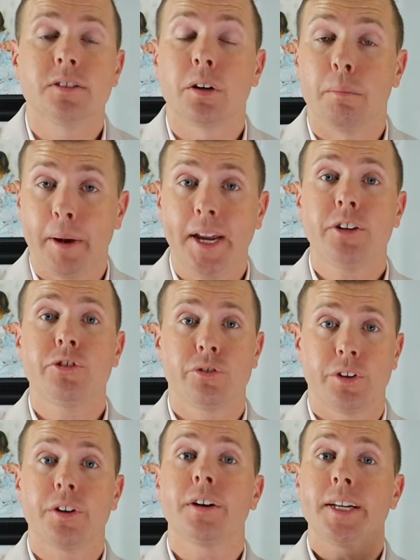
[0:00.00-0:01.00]
to make sure
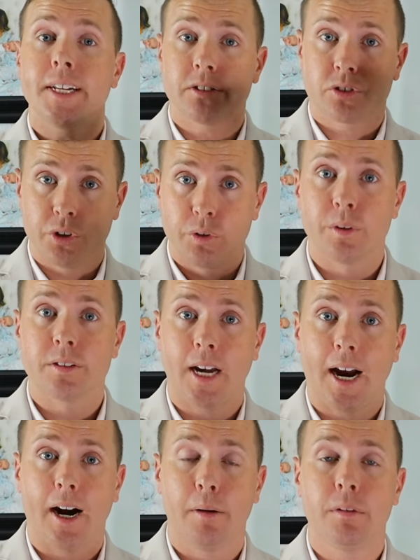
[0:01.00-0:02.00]
they're going to get to
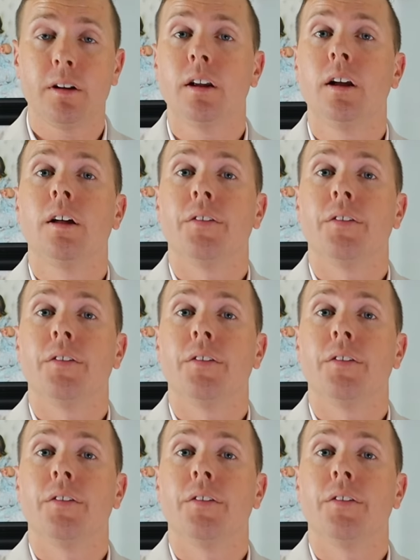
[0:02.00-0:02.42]
retirement,